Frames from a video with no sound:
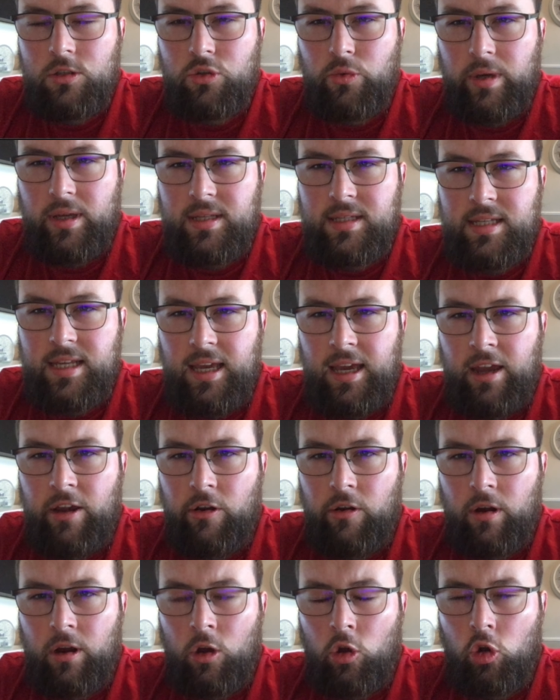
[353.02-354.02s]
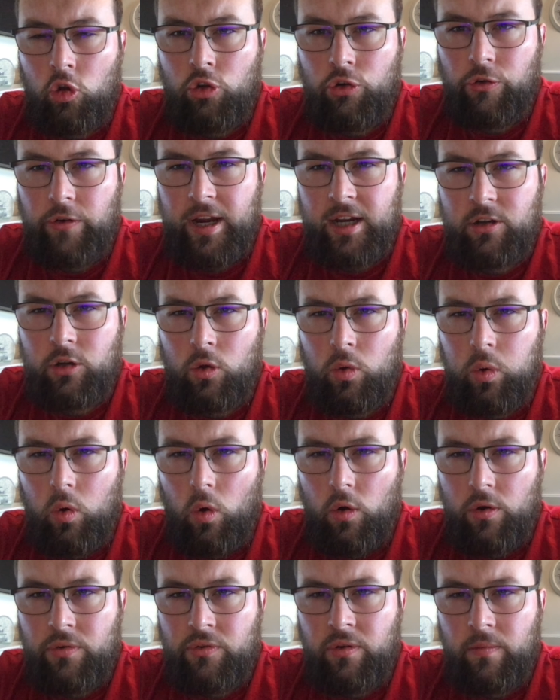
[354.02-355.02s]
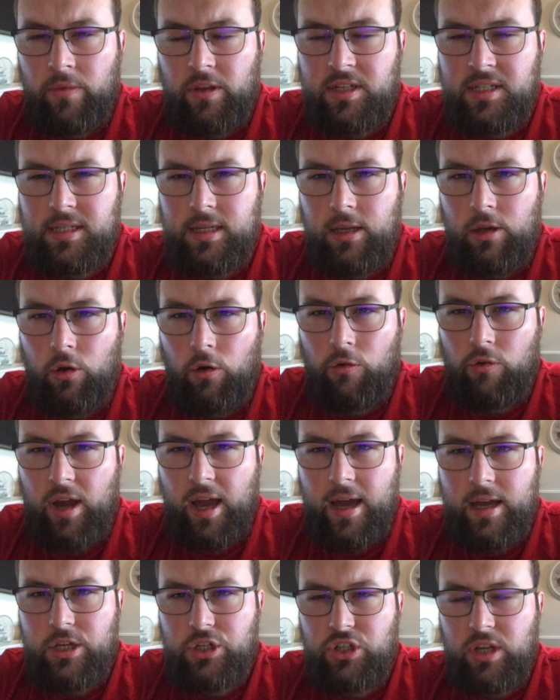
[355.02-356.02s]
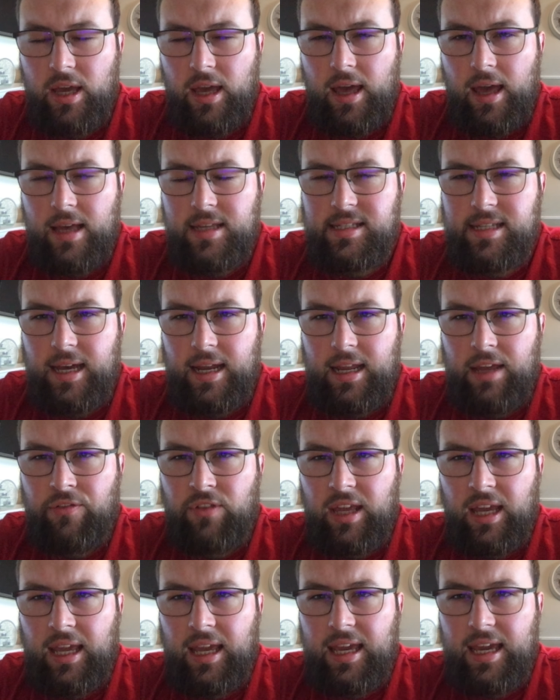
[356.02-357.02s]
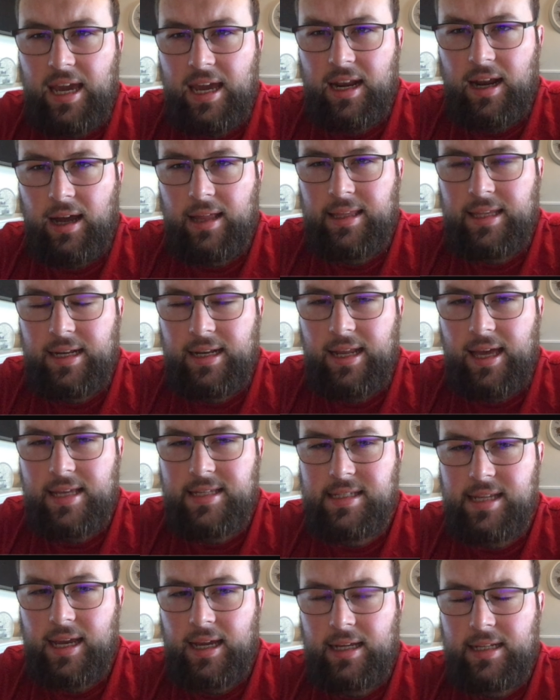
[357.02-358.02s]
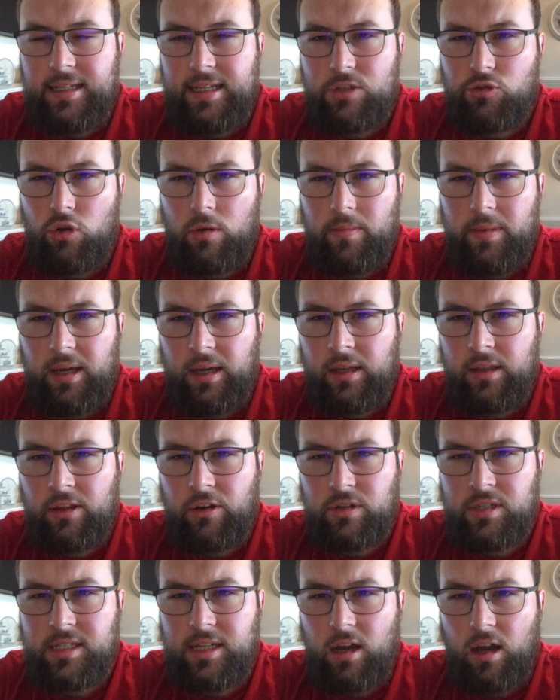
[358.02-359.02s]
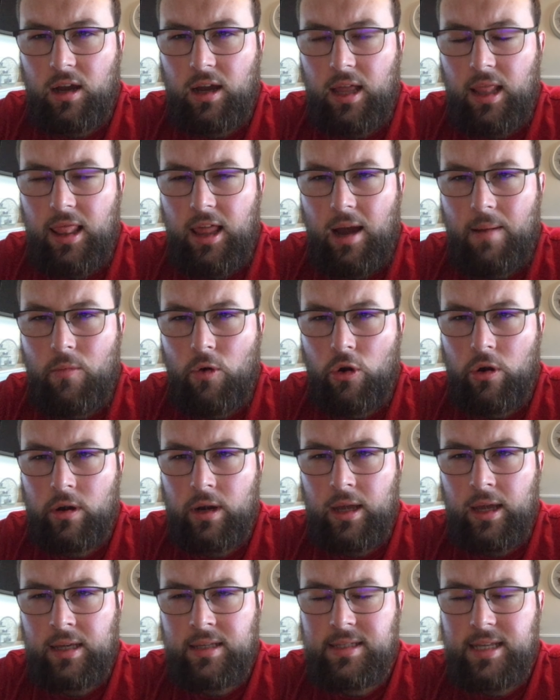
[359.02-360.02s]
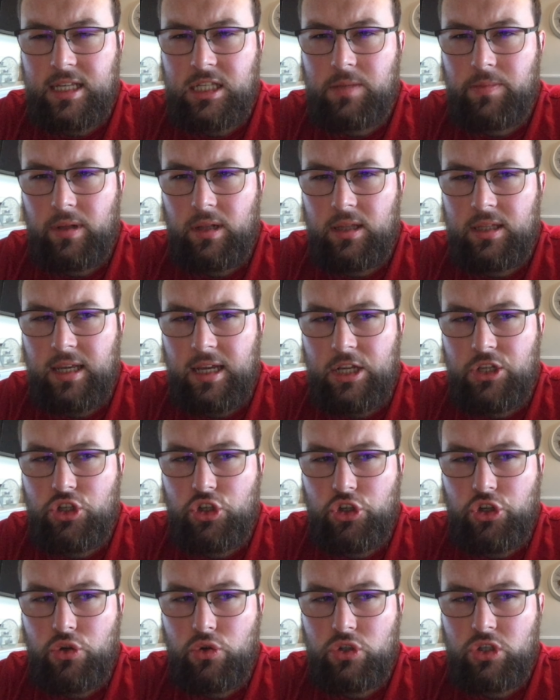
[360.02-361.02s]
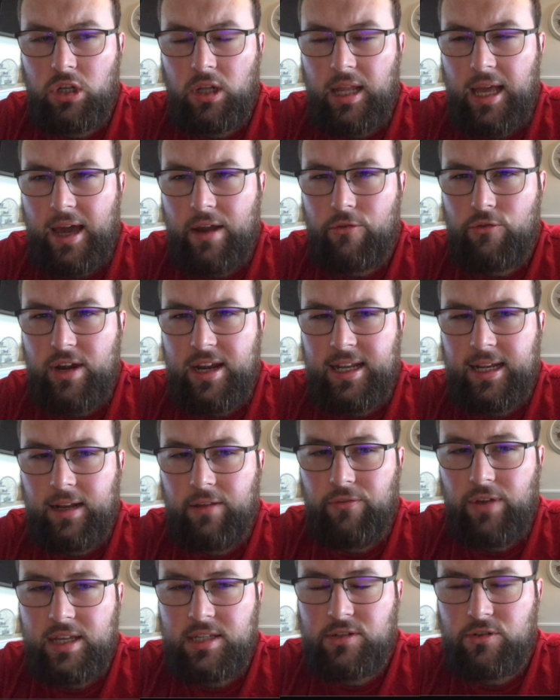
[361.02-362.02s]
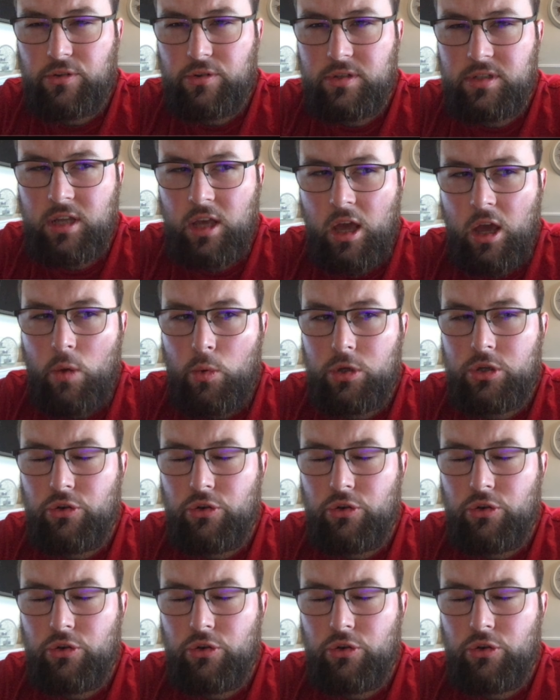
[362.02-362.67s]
we can see here a direct quote from the CEO Raj is that if they can get onto the NASDAQ, this will make their stock a lot more accessible to institutional and retail investors, which will